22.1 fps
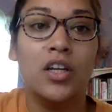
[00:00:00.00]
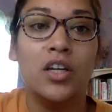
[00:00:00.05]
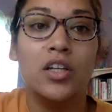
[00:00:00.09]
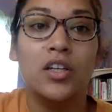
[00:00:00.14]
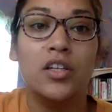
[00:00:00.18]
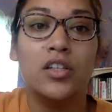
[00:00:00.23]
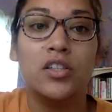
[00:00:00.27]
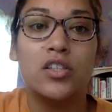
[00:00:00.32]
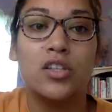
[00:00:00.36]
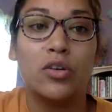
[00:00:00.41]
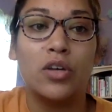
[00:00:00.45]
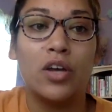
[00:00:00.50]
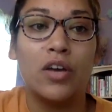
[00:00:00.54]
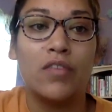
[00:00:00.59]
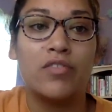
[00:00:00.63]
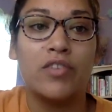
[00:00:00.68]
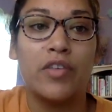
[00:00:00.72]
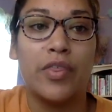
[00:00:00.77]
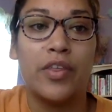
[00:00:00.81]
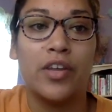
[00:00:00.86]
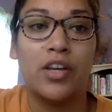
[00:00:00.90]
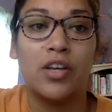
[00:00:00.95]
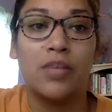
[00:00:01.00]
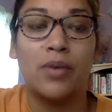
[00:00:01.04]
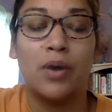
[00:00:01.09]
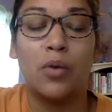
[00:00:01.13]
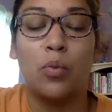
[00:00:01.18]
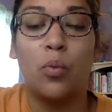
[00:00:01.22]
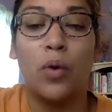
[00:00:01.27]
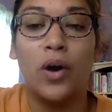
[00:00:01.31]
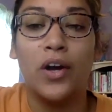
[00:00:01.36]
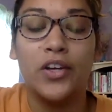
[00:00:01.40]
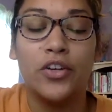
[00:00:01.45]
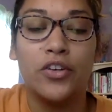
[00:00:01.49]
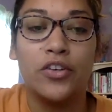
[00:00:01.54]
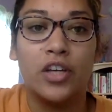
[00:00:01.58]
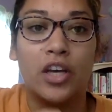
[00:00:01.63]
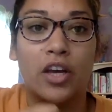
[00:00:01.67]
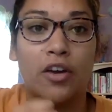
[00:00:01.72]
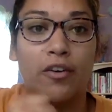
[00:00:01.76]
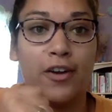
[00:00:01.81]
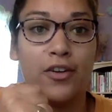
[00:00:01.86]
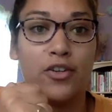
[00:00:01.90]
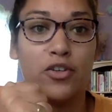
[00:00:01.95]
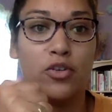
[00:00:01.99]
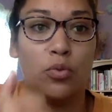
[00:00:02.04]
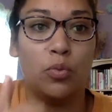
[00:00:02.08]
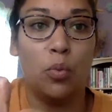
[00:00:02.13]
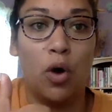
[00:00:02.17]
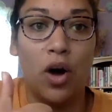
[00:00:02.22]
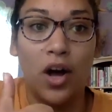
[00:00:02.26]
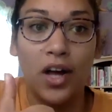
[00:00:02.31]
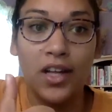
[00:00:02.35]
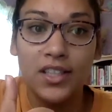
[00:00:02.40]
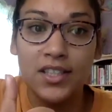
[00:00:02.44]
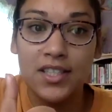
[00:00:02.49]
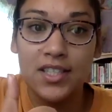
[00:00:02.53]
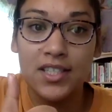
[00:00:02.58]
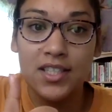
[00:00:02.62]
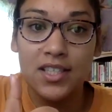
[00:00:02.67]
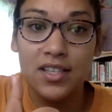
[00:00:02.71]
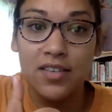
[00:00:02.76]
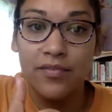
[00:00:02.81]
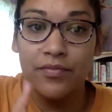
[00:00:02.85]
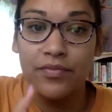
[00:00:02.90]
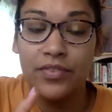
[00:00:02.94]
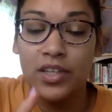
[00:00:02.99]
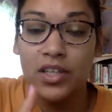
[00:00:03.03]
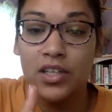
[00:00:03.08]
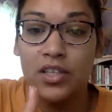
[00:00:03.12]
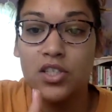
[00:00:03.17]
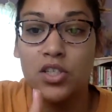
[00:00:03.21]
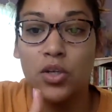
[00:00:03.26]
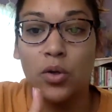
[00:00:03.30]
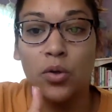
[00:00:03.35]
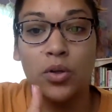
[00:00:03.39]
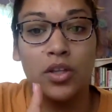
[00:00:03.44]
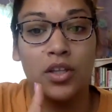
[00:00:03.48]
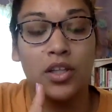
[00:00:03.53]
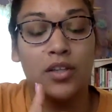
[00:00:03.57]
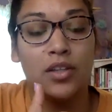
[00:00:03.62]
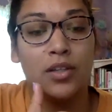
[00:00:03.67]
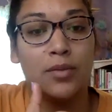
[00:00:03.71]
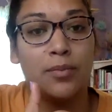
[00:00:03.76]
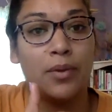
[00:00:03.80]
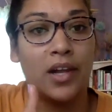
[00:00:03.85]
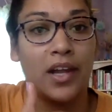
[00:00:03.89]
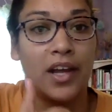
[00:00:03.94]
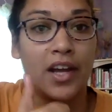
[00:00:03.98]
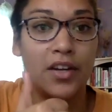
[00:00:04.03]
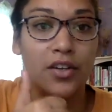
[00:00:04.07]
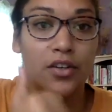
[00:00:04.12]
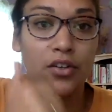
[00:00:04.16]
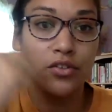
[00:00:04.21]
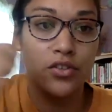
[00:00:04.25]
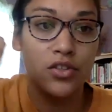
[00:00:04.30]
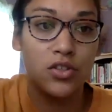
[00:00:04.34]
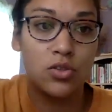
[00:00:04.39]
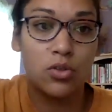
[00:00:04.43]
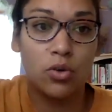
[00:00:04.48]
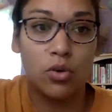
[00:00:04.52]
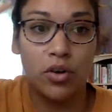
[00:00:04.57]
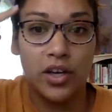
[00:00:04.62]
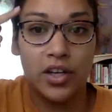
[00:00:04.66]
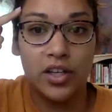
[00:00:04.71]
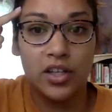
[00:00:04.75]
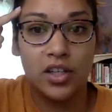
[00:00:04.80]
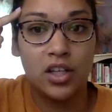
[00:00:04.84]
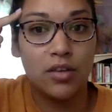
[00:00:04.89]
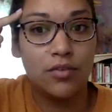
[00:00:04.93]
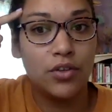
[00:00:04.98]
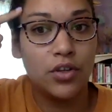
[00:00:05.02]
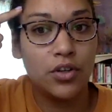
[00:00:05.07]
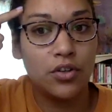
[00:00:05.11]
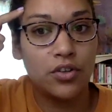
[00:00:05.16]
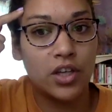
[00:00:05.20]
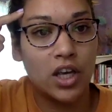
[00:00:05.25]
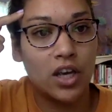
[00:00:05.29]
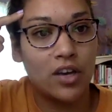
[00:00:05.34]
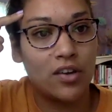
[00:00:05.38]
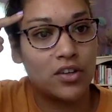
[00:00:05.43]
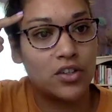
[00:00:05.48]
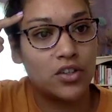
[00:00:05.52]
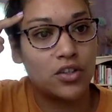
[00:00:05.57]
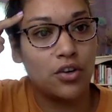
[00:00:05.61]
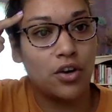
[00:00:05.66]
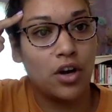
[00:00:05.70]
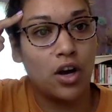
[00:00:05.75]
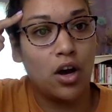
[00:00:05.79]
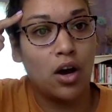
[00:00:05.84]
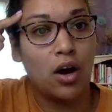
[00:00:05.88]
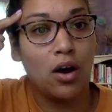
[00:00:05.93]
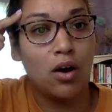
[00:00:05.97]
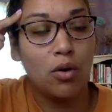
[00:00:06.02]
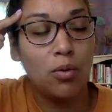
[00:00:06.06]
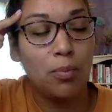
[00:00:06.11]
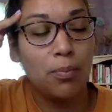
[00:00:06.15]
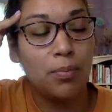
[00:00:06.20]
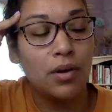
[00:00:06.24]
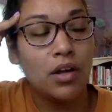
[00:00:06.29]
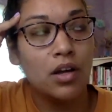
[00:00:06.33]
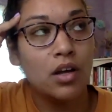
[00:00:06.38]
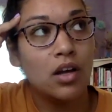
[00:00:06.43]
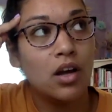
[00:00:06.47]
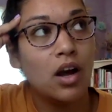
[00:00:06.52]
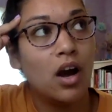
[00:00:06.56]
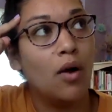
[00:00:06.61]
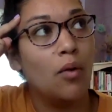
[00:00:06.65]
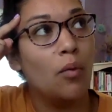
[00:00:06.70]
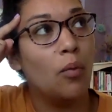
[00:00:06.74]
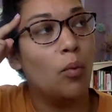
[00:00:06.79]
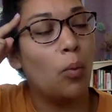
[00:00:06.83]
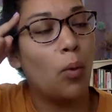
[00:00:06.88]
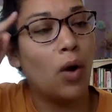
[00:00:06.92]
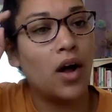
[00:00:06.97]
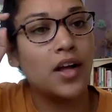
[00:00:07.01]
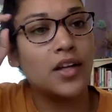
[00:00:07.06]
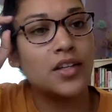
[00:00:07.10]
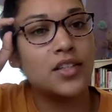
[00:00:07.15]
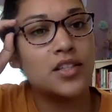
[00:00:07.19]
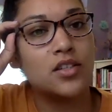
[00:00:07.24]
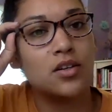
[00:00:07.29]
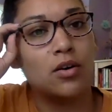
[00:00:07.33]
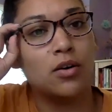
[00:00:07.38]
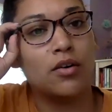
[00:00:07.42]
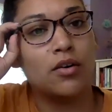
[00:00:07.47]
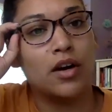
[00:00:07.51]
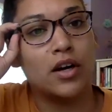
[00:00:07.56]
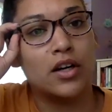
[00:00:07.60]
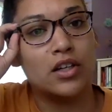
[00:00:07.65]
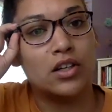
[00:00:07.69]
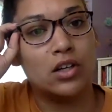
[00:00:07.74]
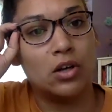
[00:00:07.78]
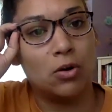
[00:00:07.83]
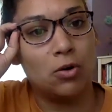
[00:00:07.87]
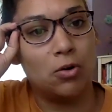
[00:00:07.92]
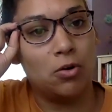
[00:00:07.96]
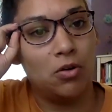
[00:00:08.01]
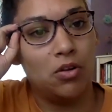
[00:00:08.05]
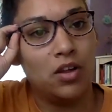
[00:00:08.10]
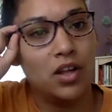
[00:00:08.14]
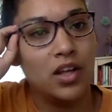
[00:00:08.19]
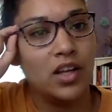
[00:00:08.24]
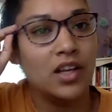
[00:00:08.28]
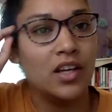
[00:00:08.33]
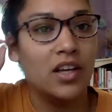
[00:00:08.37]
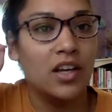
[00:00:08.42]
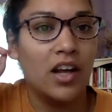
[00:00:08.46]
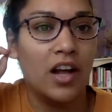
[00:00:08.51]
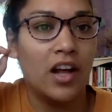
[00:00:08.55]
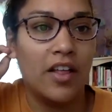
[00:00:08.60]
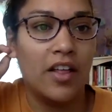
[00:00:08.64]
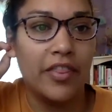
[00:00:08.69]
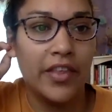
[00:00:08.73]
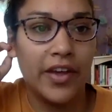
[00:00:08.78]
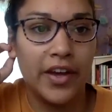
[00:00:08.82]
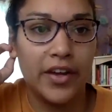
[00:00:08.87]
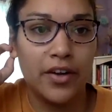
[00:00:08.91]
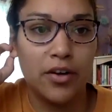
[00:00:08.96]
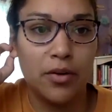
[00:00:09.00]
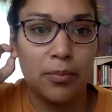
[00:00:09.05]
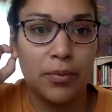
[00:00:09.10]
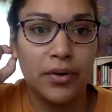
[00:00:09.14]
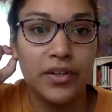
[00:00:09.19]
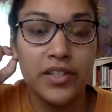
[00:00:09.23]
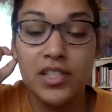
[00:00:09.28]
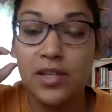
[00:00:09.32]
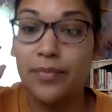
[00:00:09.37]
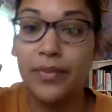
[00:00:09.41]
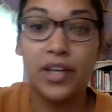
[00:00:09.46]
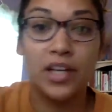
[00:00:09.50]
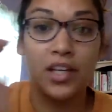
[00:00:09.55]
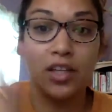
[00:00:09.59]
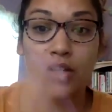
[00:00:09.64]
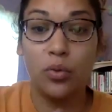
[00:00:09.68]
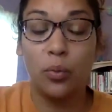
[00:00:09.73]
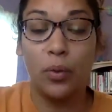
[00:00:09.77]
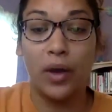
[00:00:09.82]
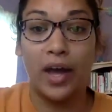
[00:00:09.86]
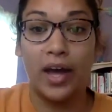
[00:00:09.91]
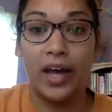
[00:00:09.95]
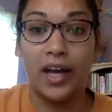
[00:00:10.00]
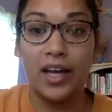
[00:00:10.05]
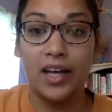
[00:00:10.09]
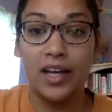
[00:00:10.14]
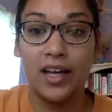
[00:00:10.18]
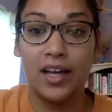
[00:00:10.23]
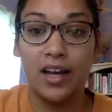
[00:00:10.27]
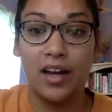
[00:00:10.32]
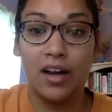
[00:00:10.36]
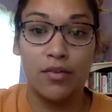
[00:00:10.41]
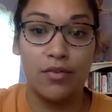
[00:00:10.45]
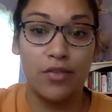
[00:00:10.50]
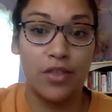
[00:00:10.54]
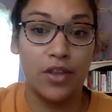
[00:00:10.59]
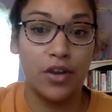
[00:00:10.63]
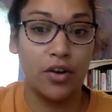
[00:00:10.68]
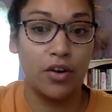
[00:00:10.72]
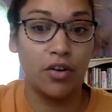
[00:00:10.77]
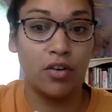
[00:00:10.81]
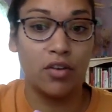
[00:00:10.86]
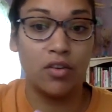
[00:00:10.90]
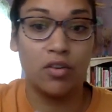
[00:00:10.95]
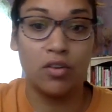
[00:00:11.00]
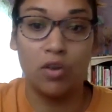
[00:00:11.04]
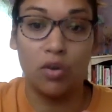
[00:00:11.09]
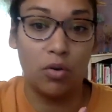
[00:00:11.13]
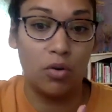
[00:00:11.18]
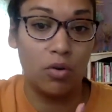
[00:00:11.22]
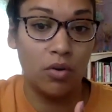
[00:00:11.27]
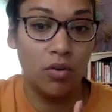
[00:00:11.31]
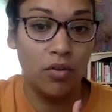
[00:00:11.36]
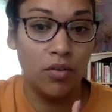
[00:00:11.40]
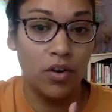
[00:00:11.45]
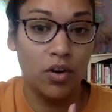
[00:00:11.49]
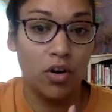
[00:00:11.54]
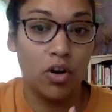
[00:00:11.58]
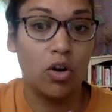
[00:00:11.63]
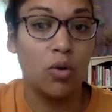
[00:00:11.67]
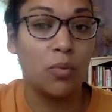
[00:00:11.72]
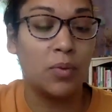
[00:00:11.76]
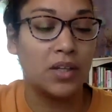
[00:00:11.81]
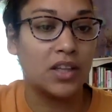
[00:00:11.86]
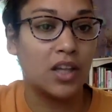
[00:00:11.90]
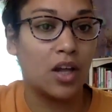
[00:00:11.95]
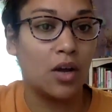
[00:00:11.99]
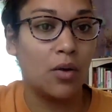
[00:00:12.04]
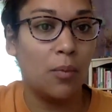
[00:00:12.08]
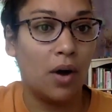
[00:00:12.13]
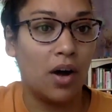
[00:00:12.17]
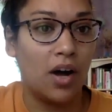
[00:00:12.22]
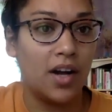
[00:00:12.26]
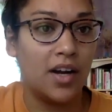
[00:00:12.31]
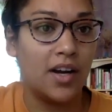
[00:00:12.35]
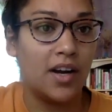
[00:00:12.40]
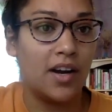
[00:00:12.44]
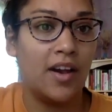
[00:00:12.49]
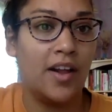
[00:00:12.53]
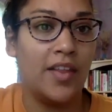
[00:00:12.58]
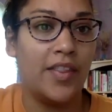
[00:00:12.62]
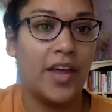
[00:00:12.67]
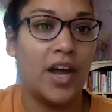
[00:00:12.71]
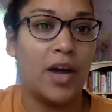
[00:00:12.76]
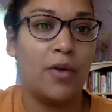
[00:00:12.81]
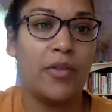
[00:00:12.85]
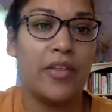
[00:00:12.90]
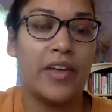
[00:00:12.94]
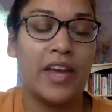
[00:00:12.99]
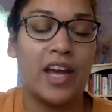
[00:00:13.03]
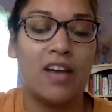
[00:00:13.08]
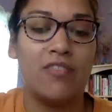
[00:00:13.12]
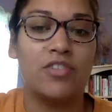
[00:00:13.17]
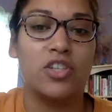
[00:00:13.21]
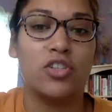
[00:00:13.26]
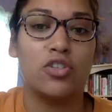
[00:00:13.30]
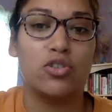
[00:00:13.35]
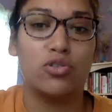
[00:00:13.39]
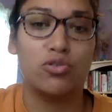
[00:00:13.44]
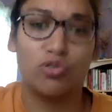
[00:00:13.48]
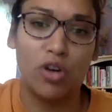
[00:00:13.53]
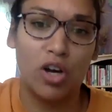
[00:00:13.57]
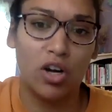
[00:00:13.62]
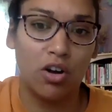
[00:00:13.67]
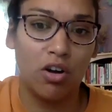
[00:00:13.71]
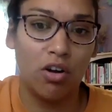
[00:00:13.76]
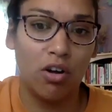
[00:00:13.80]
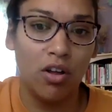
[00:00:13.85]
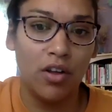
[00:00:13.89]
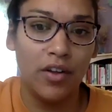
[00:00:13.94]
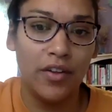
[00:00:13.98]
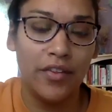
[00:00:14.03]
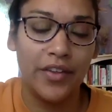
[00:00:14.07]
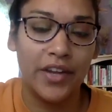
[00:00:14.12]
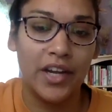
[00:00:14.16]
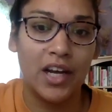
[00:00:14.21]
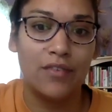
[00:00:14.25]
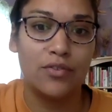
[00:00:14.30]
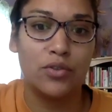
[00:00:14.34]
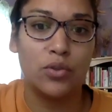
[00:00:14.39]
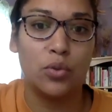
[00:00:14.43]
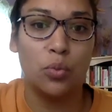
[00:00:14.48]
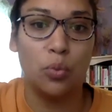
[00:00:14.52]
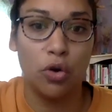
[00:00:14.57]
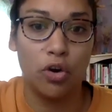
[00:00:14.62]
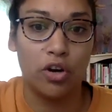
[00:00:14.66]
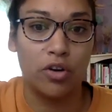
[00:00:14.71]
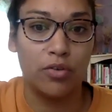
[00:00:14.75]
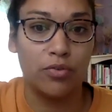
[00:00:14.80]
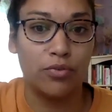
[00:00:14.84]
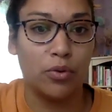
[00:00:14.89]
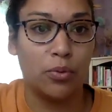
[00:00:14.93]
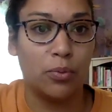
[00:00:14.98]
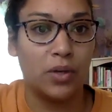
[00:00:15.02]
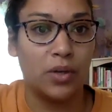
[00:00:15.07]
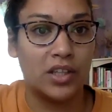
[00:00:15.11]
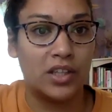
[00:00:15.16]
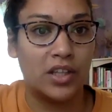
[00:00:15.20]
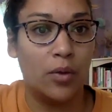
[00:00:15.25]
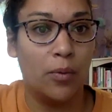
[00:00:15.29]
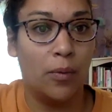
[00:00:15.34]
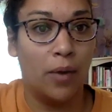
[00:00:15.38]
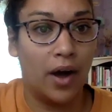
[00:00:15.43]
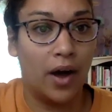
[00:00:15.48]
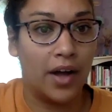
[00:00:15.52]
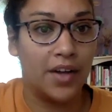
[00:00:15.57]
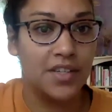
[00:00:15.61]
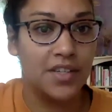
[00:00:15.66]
So you have to think about what your character wants. So plan your story, give your character a hope, a want, or a goal, and then put something in the way of their goal or what they want, and that way they have to struggle. They have to work for what they want.